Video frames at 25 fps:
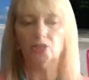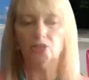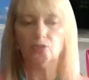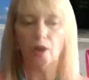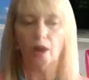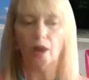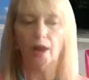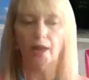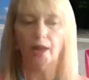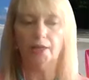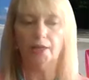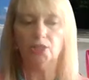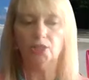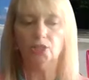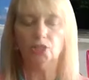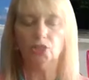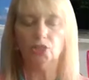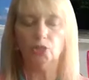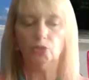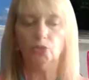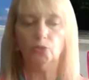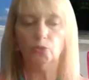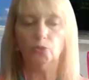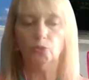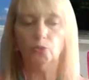try
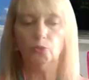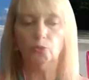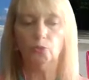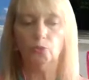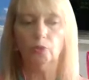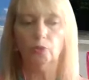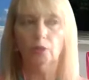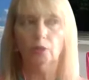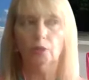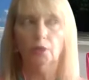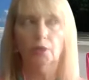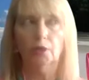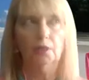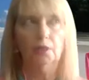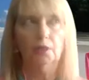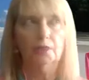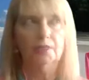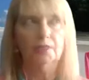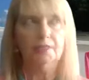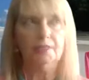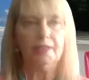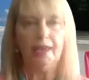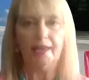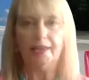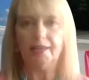to
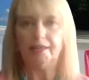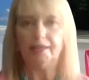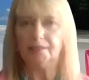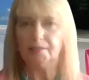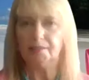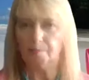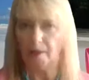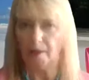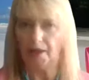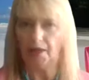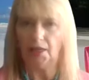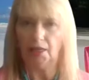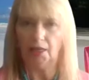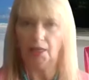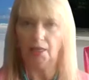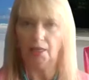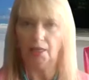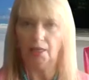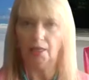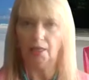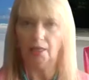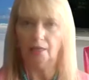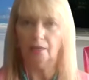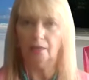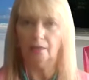take as
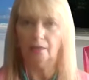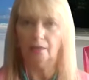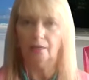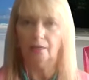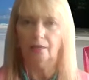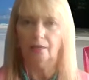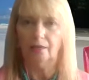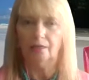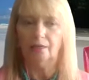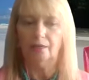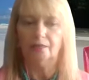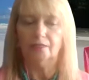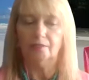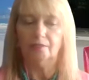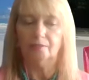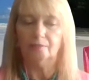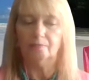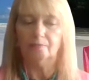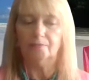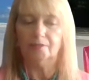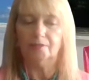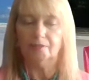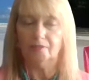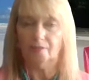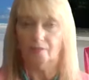many
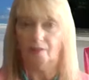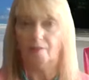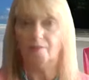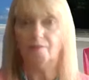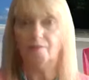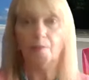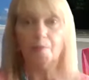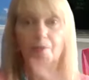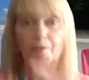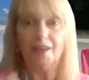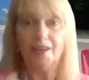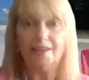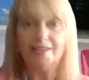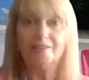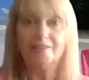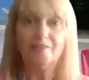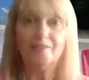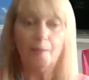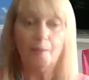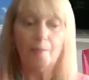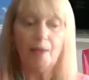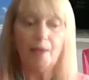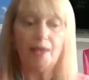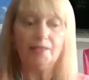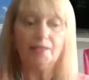divine feminine and
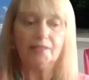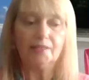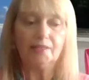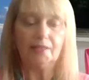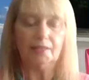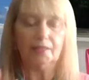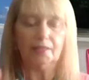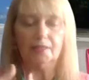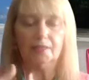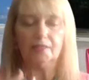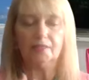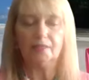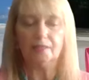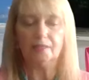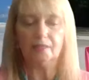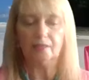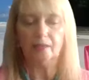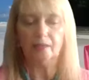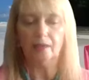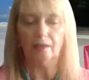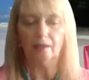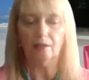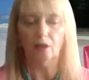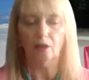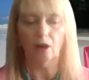divine masculines
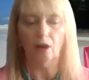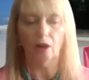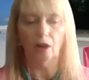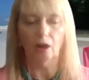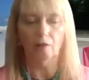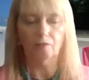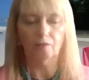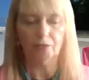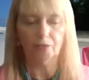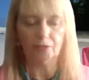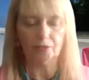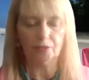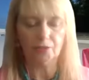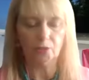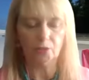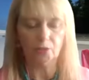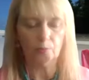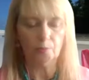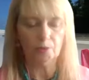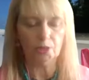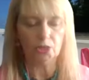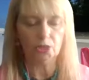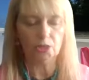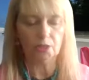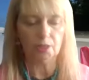off their soul
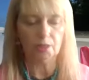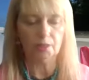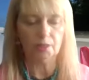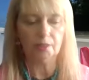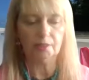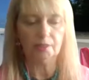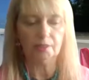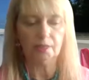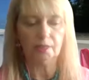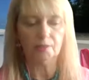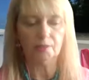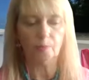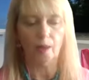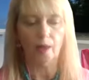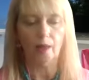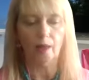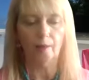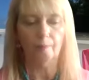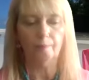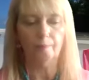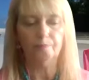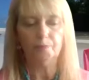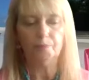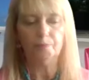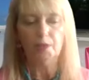missions as
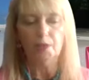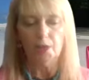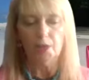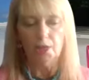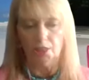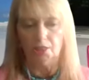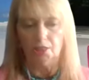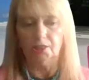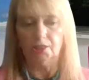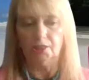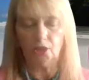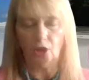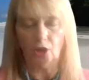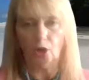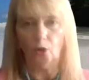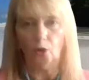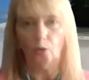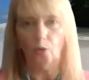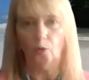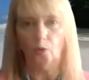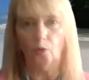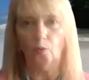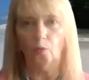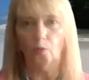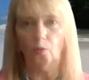well.
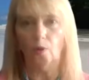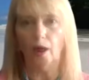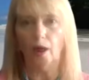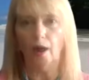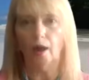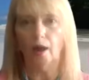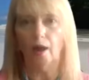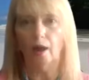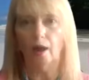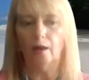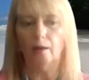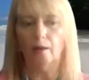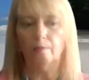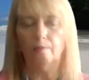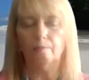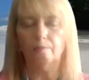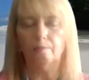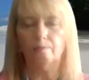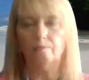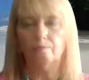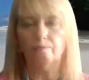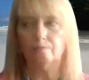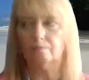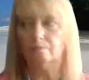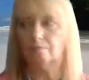So
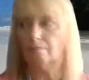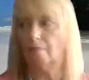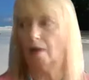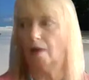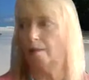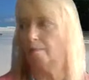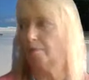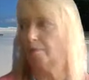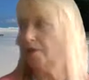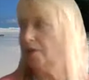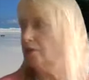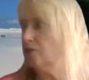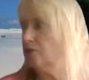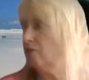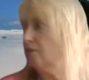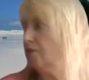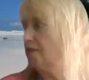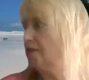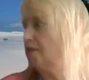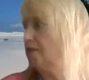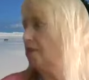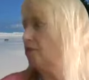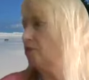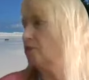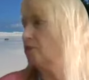I'm going to do
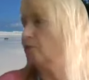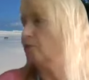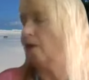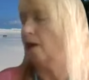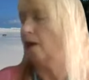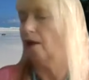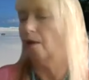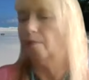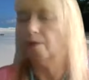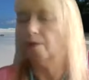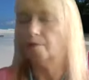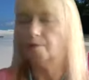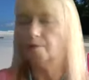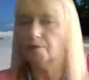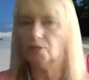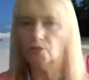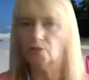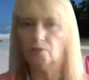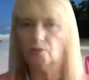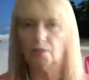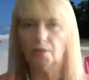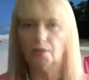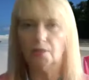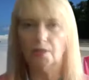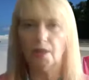this here as well. I'm going to do
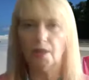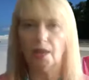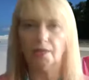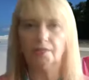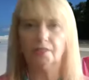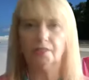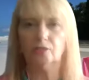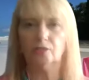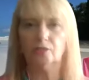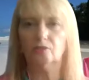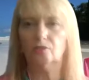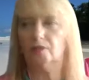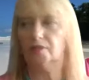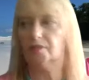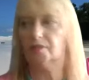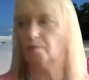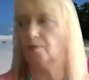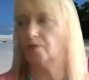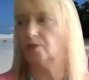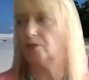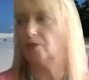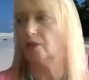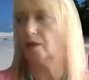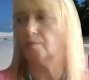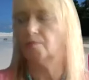it in the next
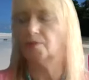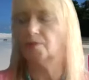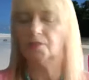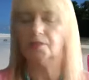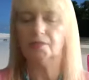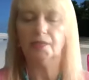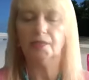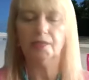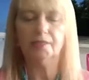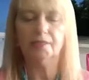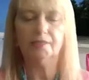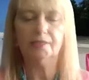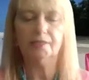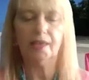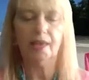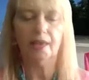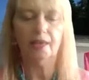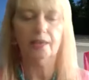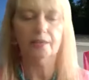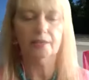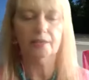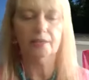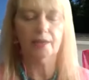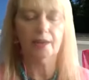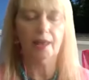transmission. I'm just going to
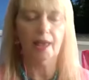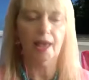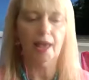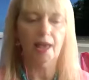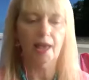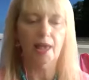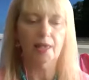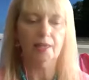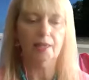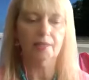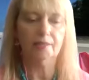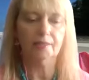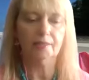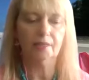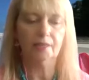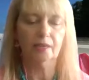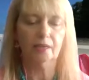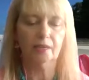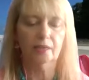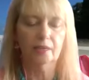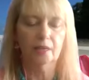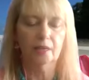send and ask